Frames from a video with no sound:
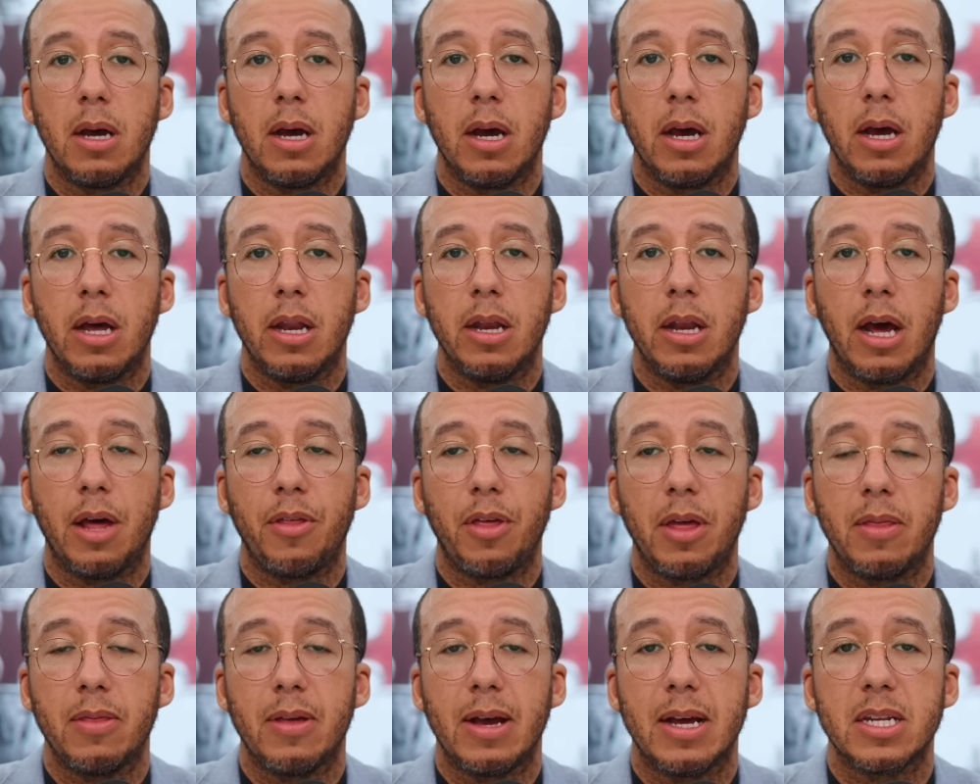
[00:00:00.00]
And I
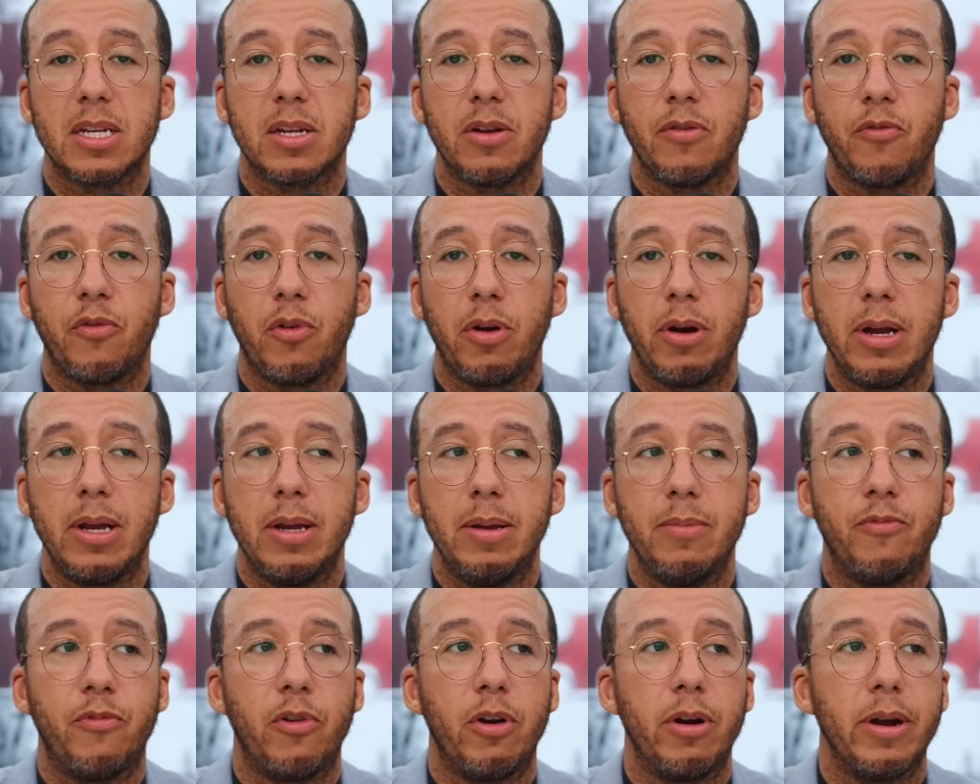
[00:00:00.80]
think that's a
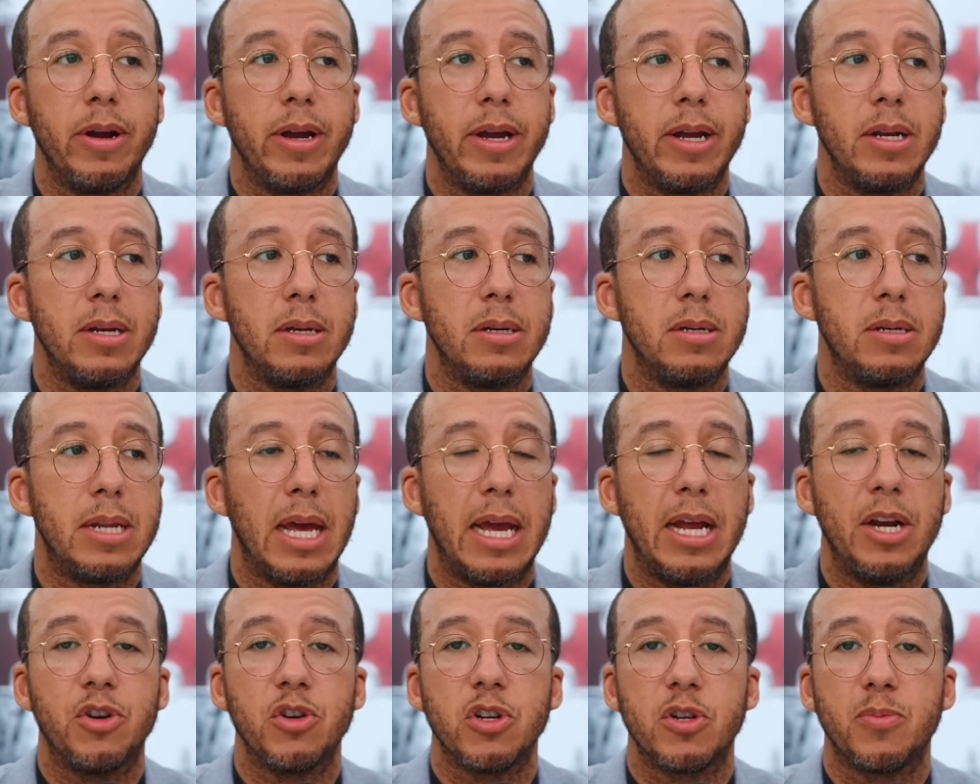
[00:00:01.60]
very, very
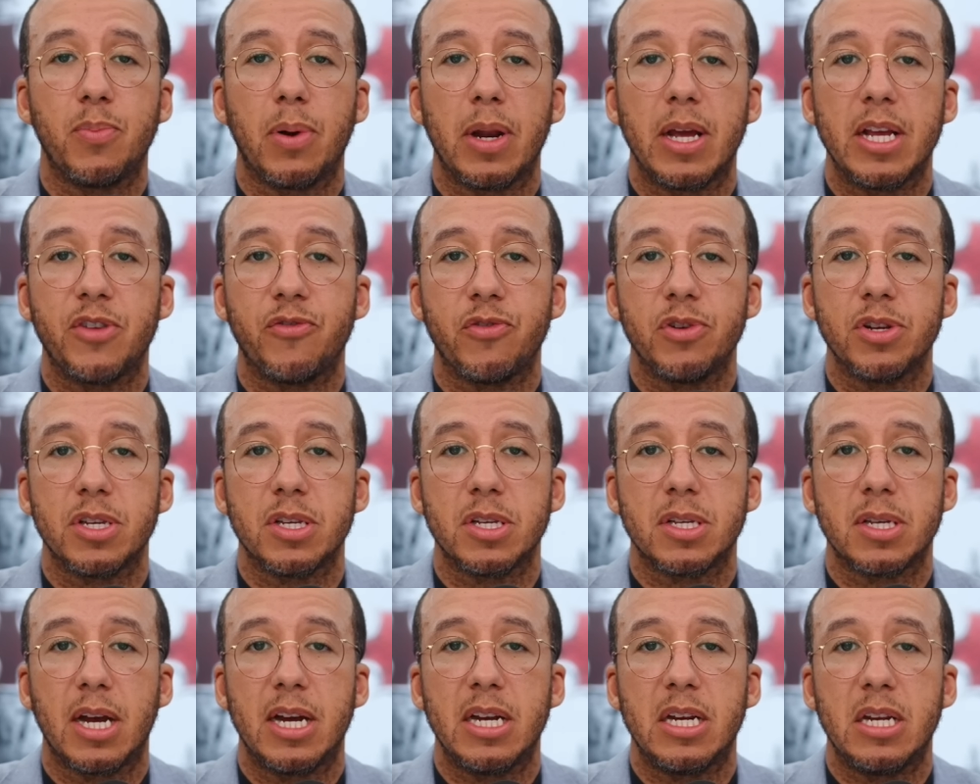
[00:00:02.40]
dangerous place for a
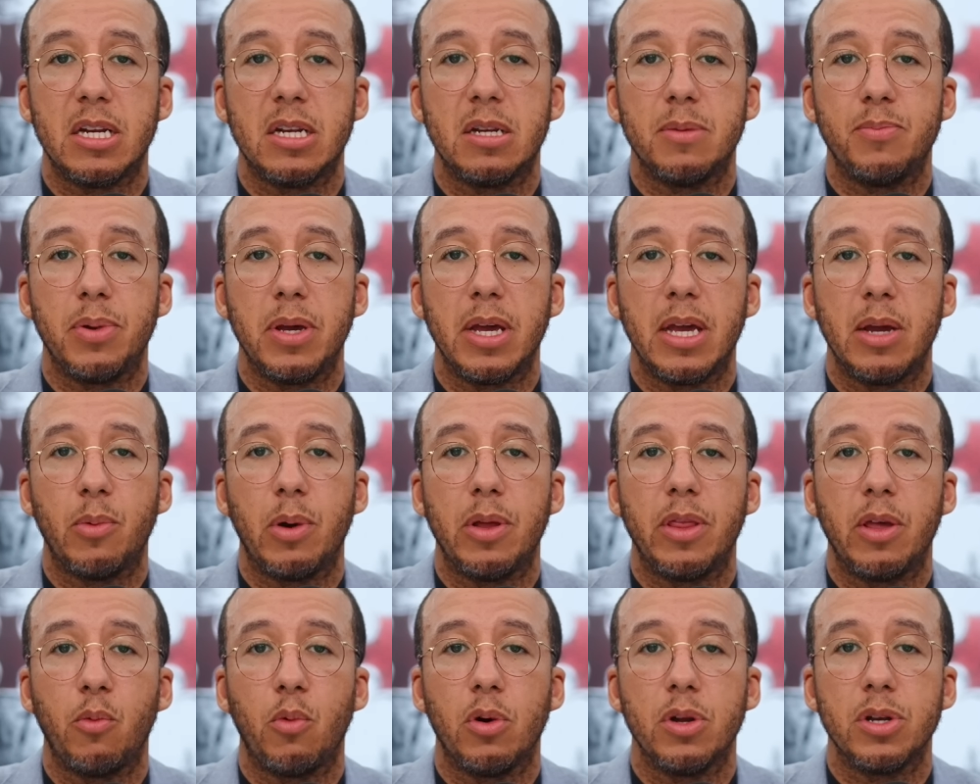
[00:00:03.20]
society to be
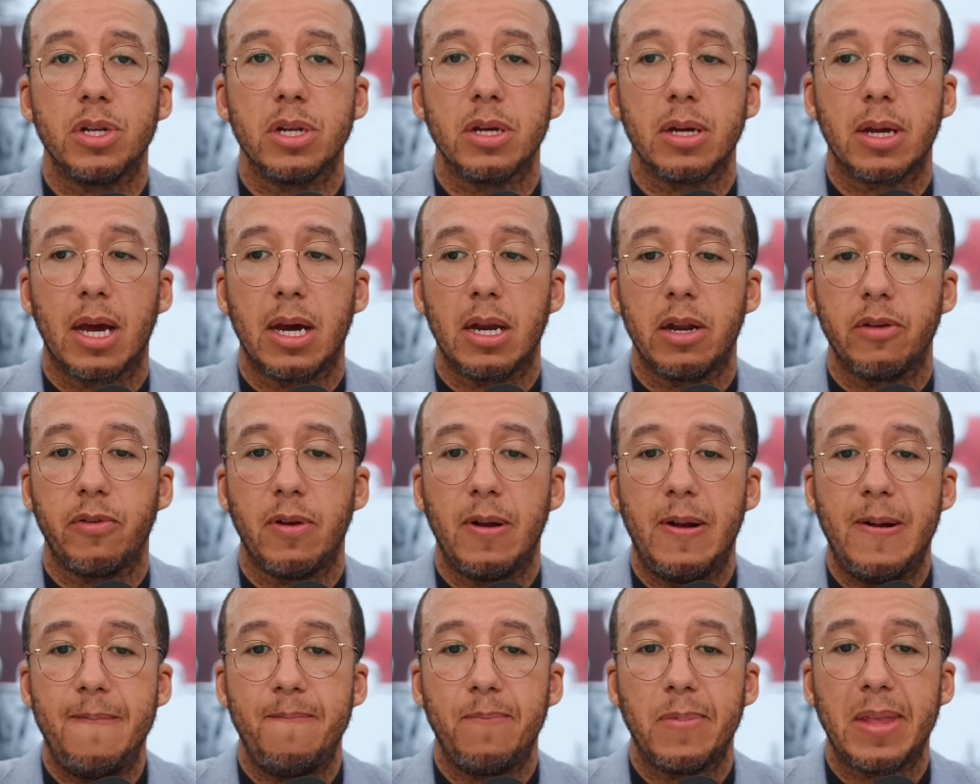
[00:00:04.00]
when they want to kind of
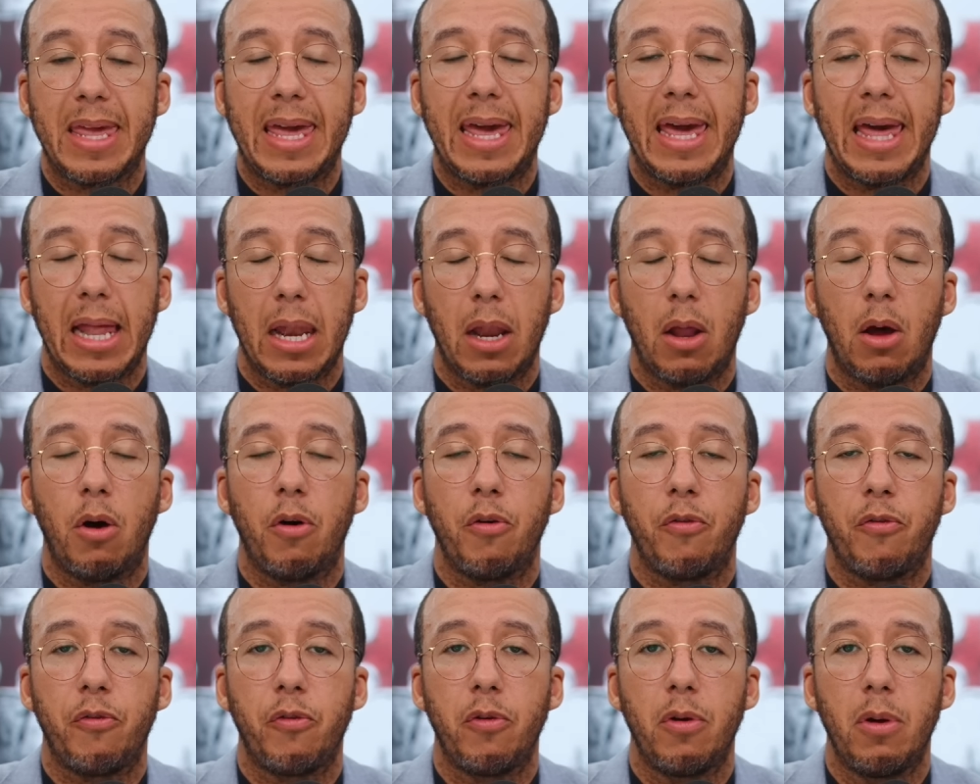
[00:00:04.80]
kill
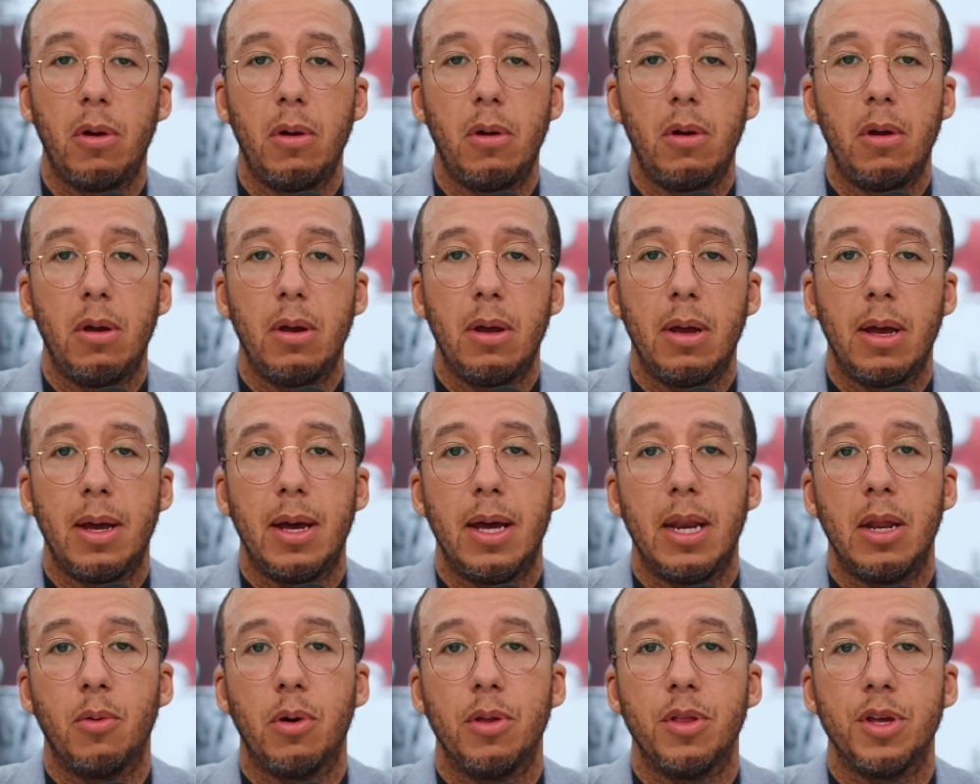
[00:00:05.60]
off
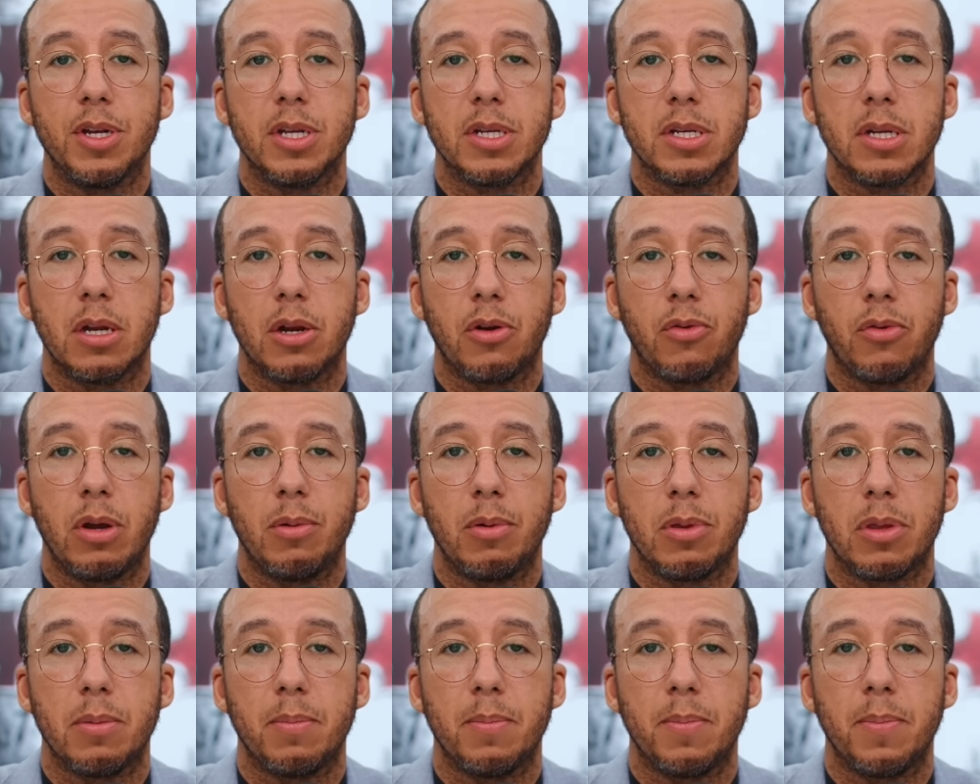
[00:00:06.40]
anyone that doesn't agree
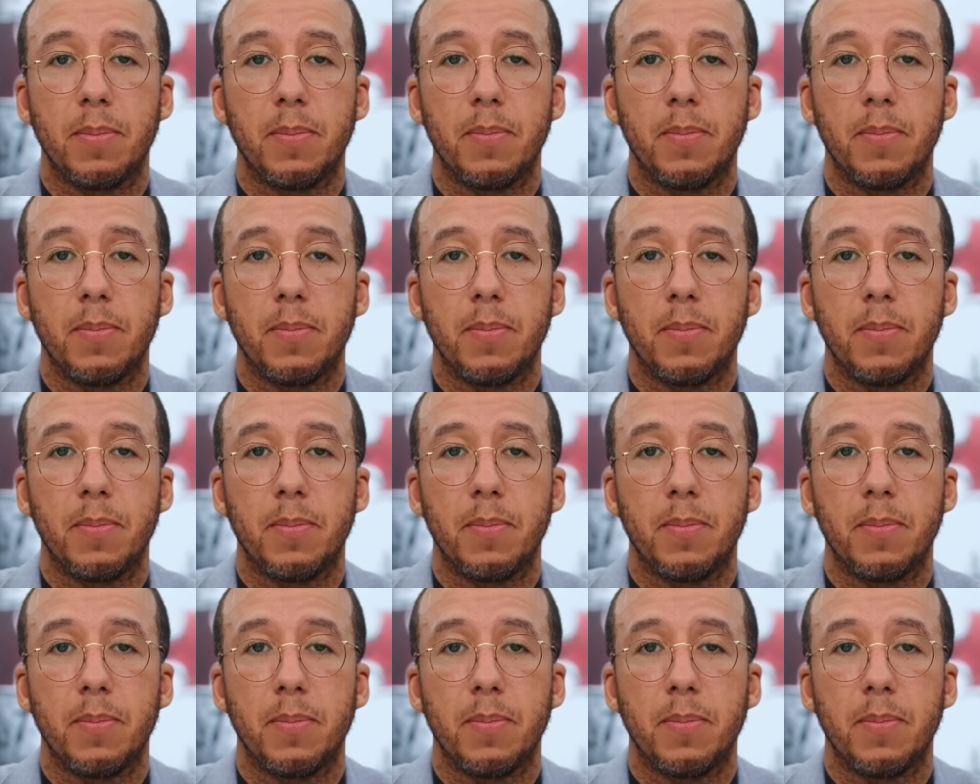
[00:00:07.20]
with them.